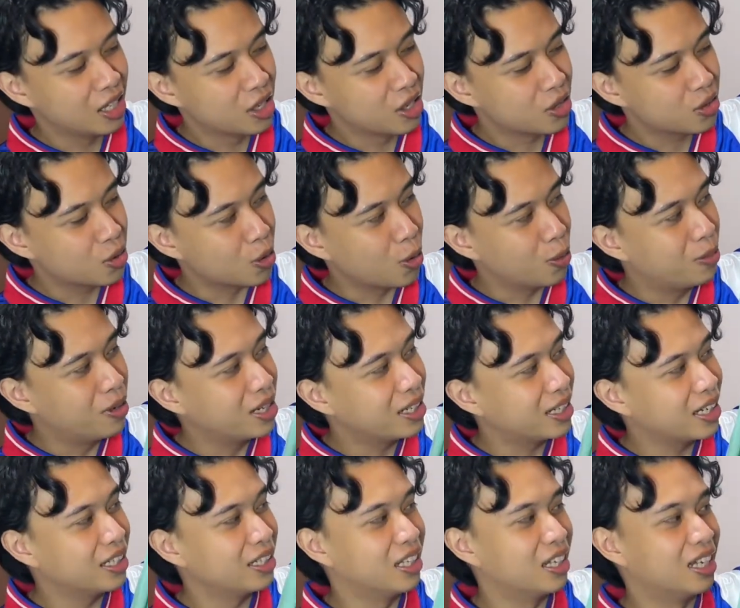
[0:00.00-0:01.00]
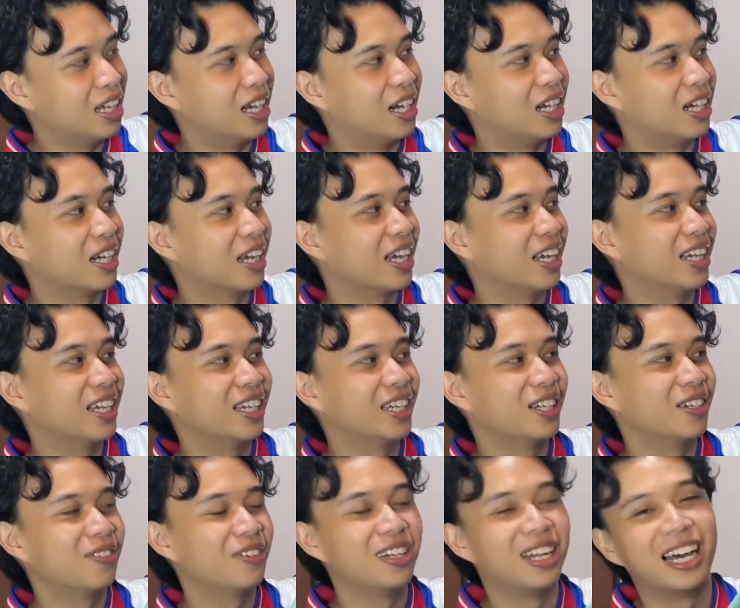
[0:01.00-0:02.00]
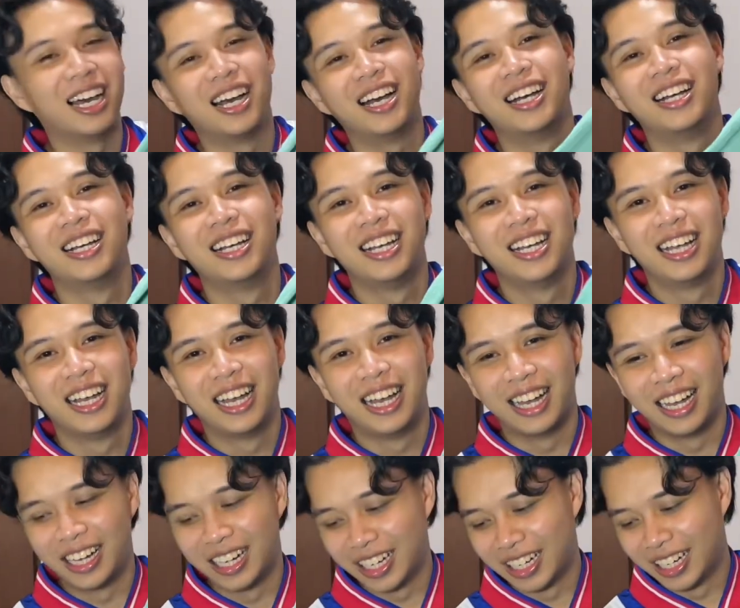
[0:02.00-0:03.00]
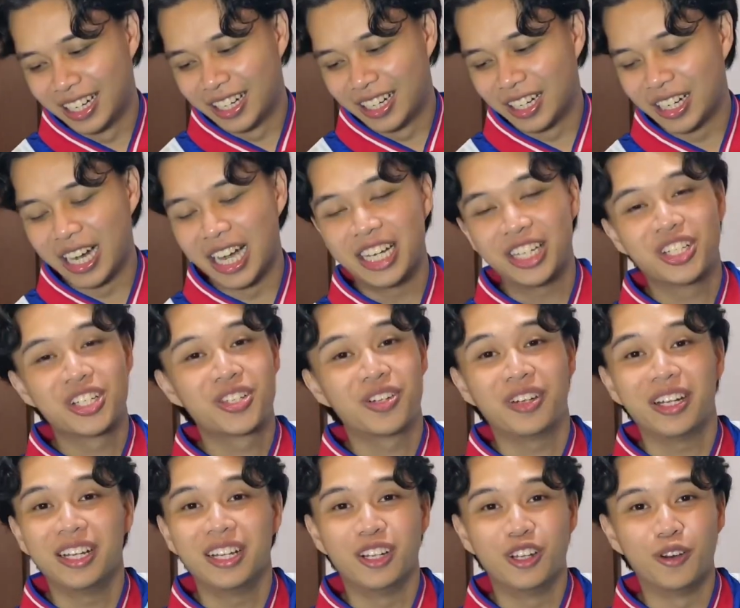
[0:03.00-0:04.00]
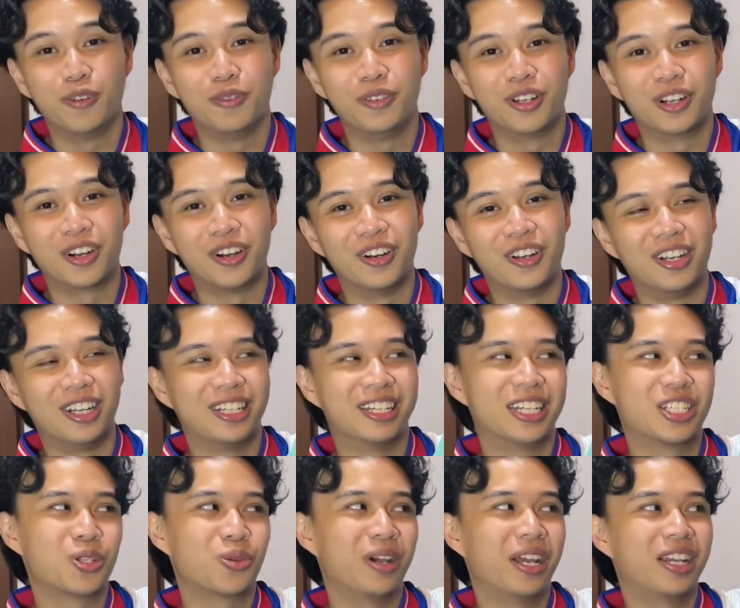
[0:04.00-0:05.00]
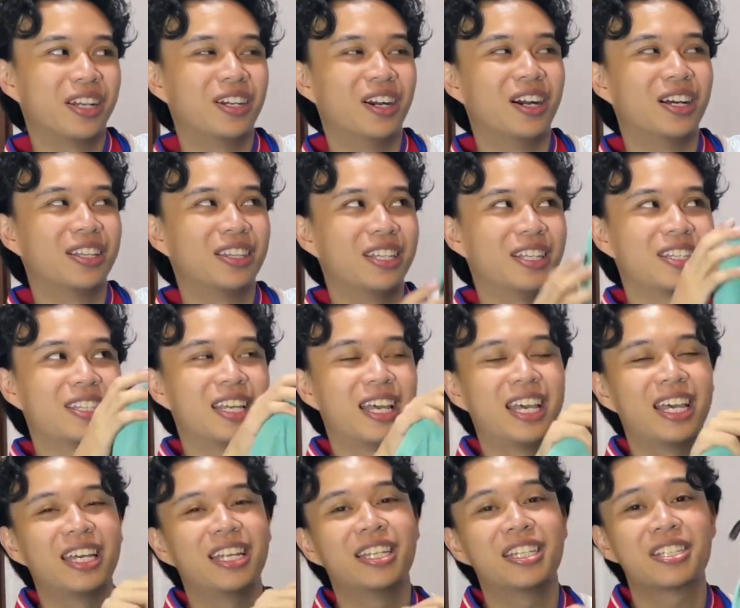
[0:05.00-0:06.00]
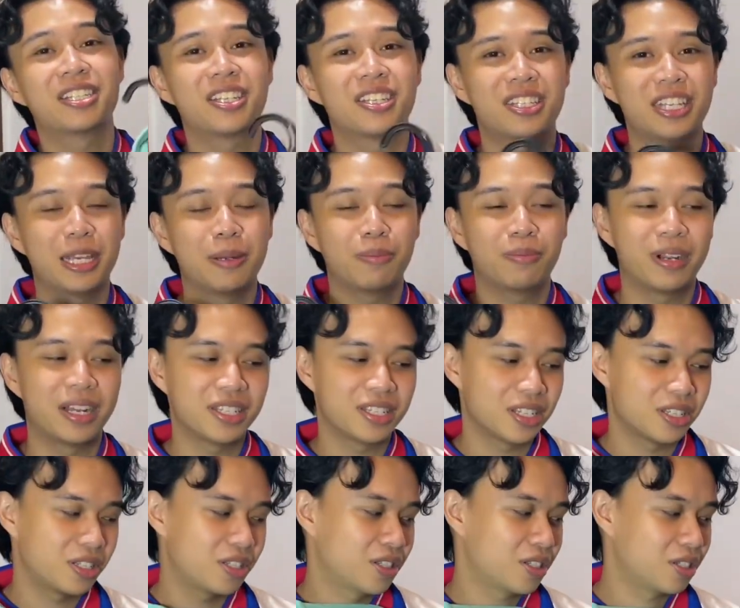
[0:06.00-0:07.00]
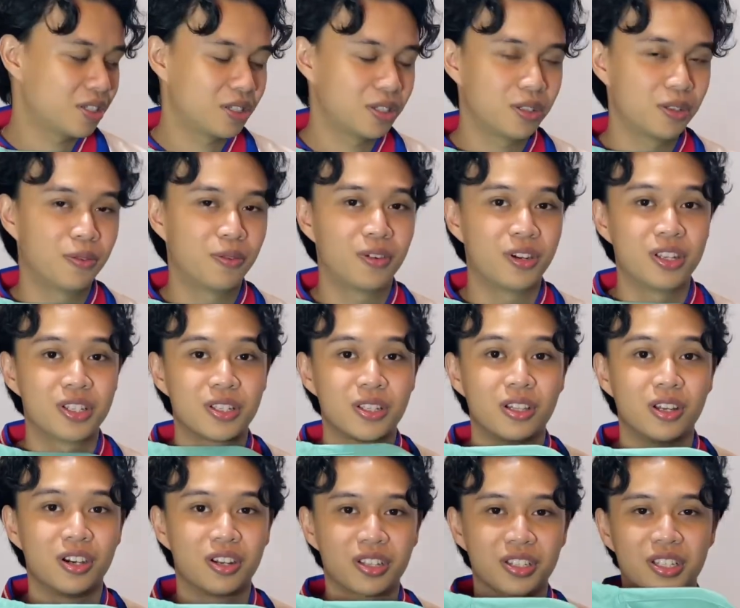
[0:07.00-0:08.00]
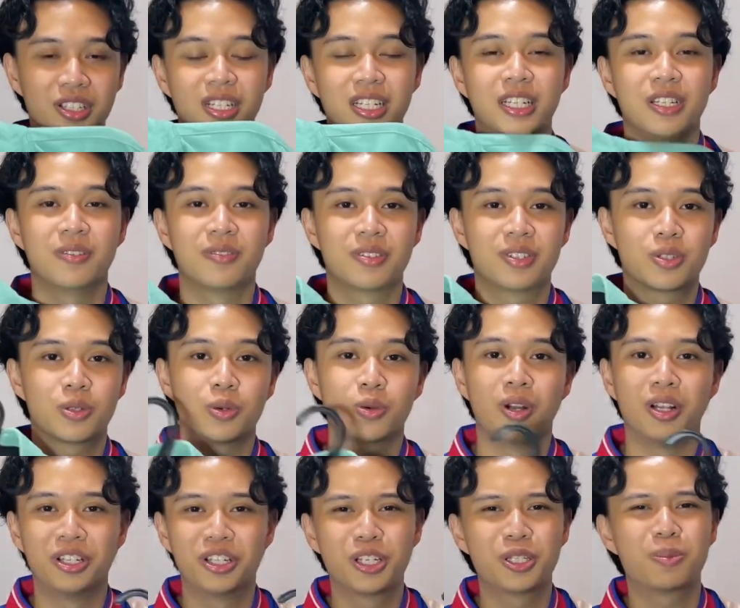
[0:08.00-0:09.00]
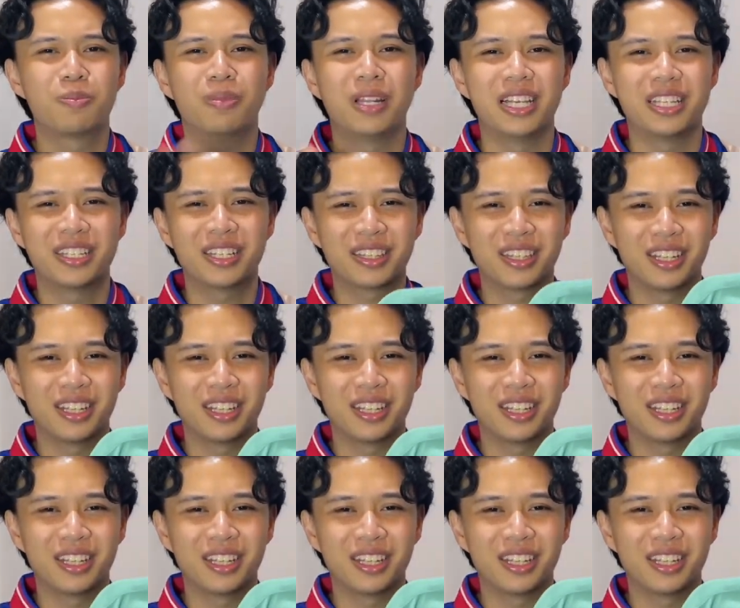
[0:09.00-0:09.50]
sobrang ganda lang. And wala, I just really love the color. That's why I got it. And it's the same price as the first long sleeve. So I'll just place it